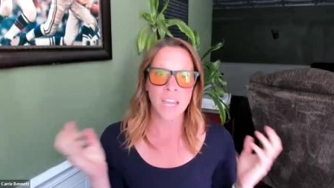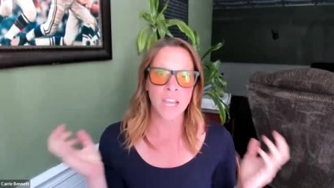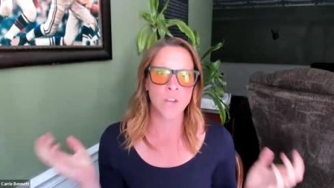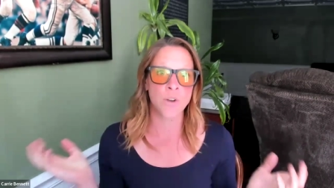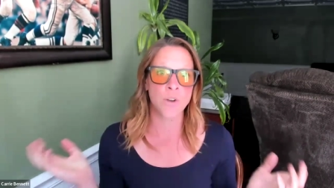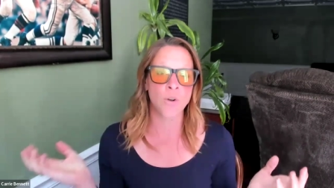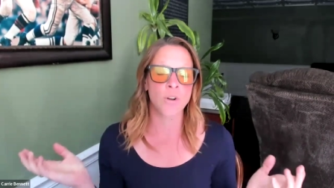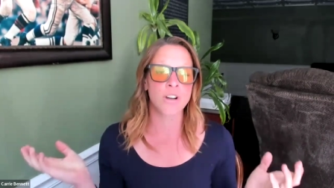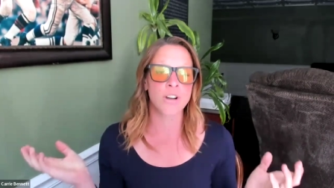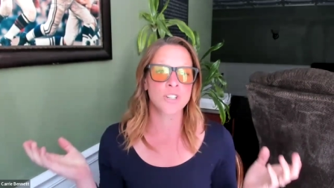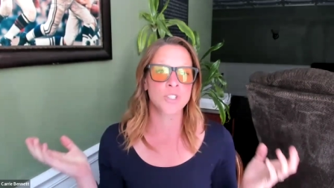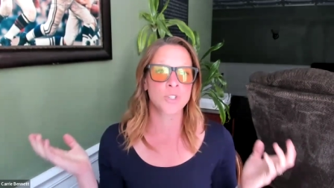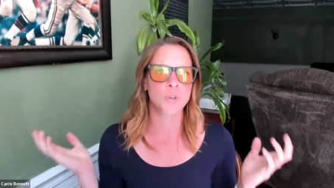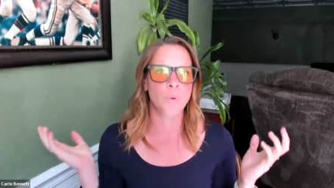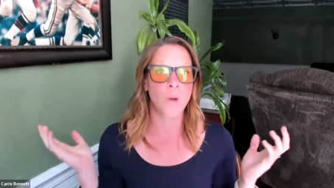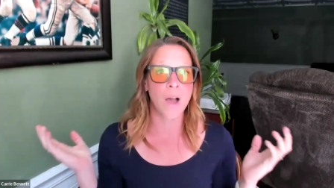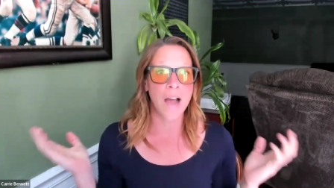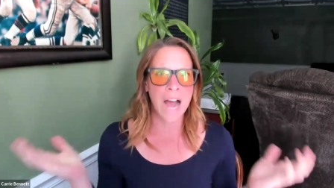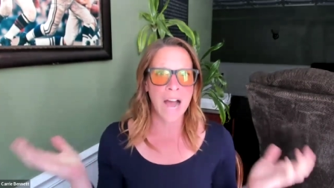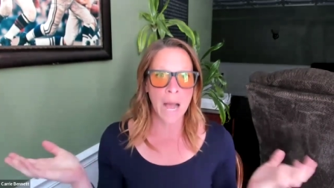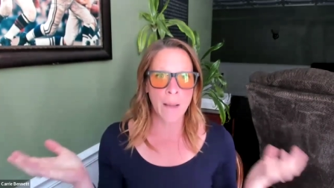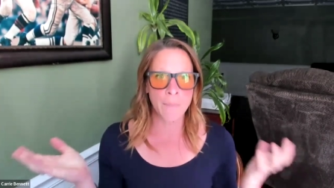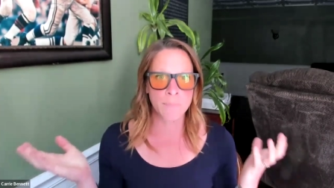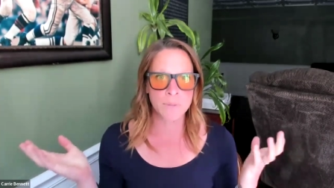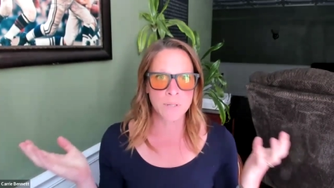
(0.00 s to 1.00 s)
in order to
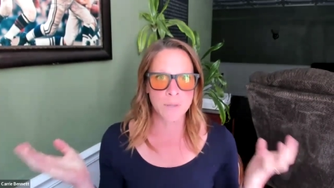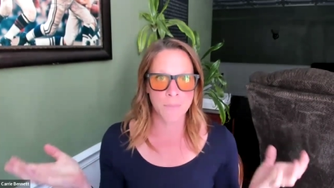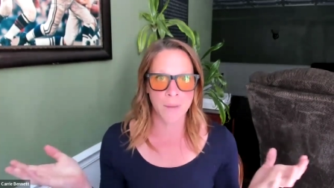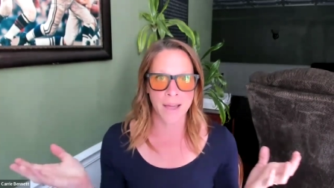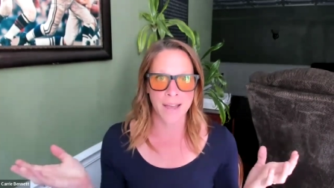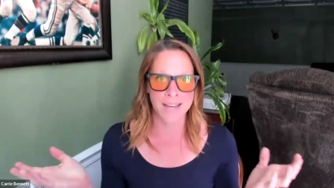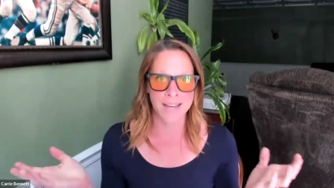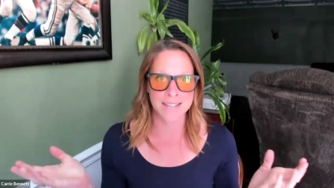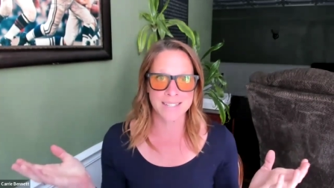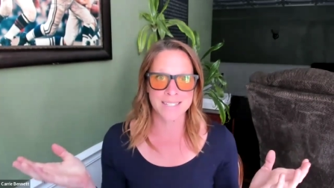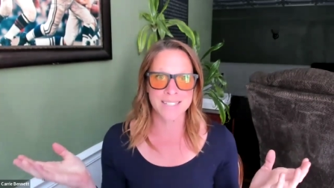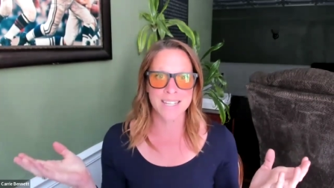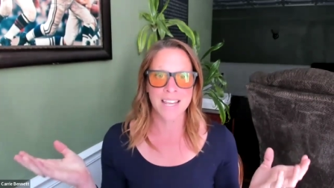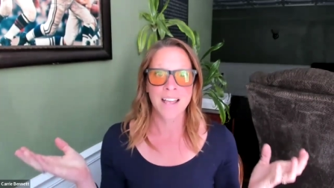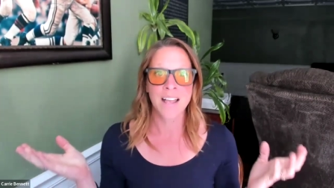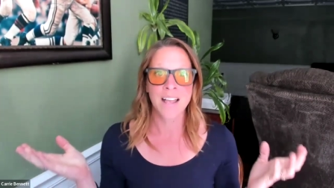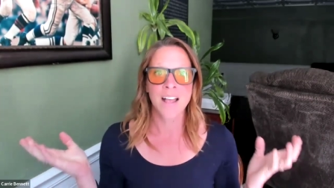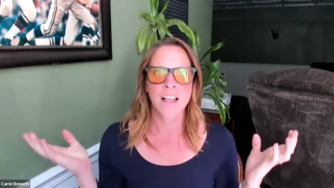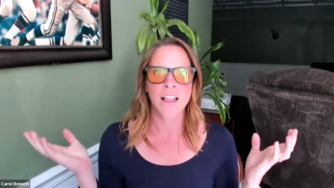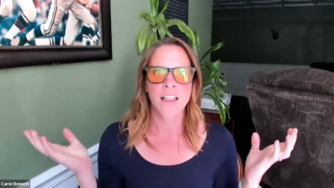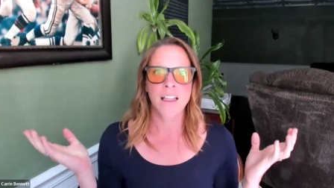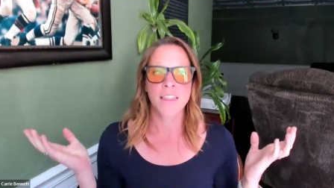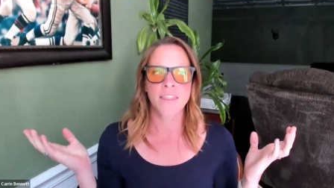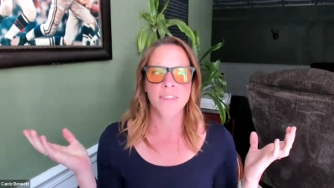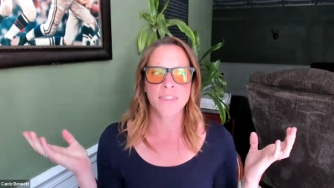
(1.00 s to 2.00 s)
optimize
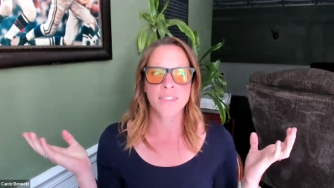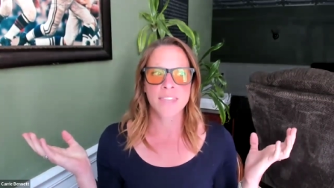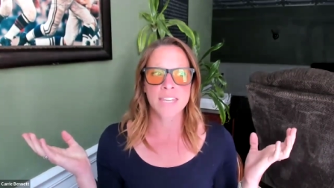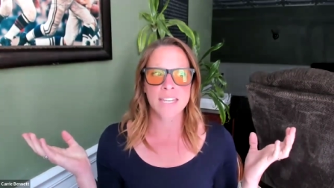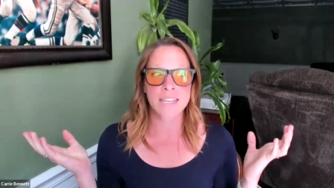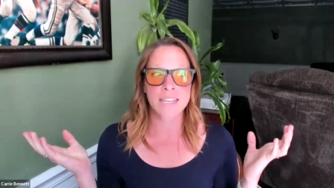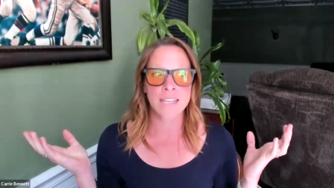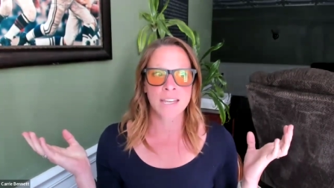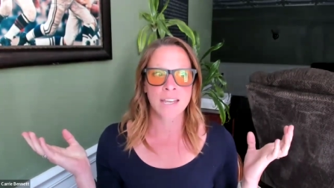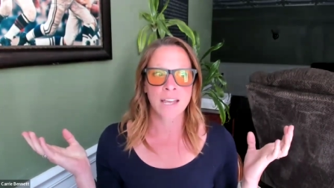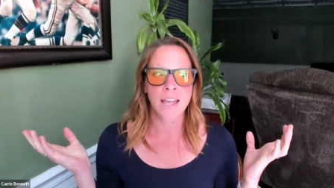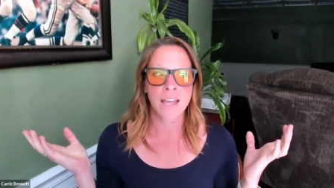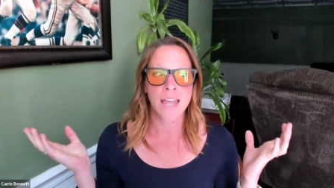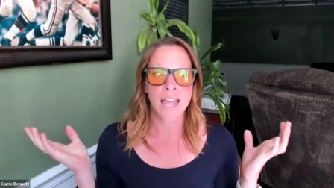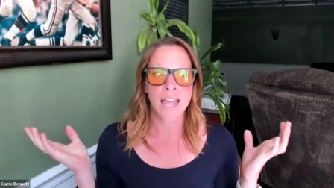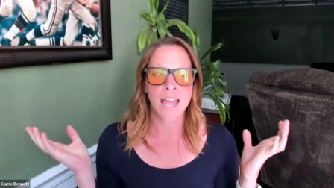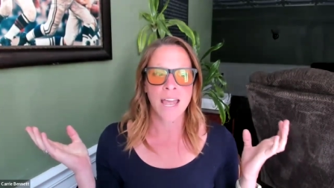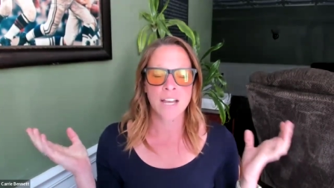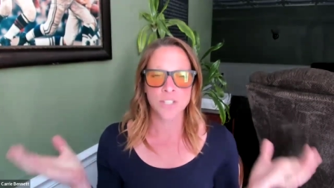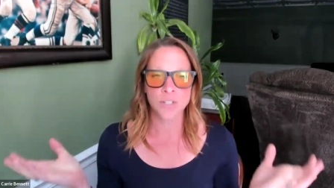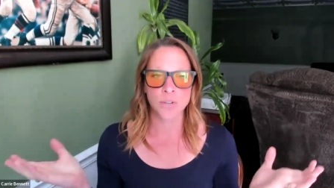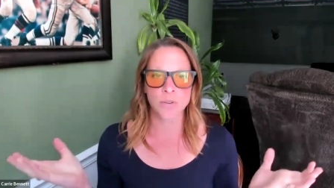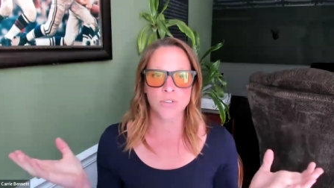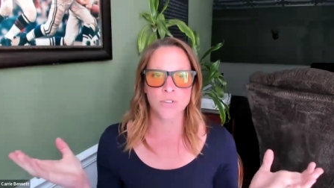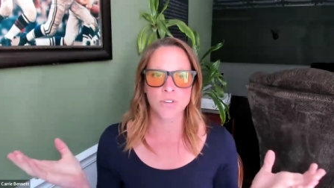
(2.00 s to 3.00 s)
the
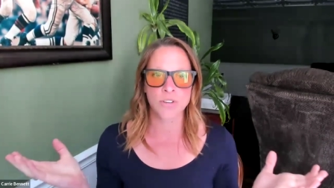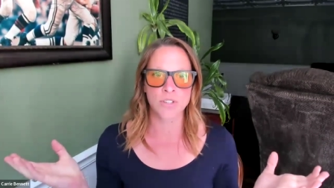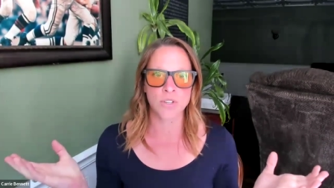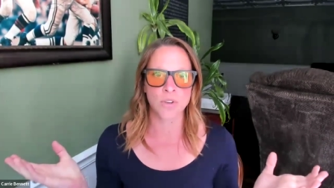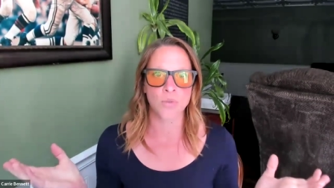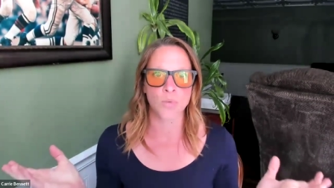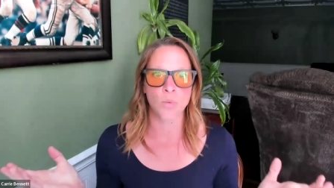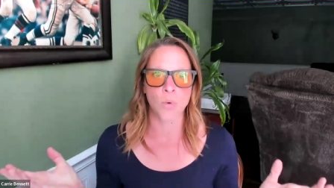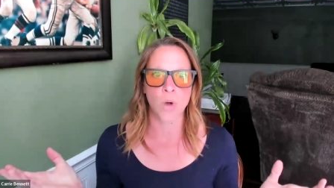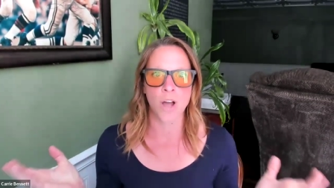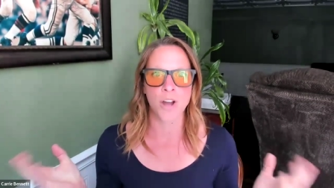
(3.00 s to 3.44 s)
exclusion zone,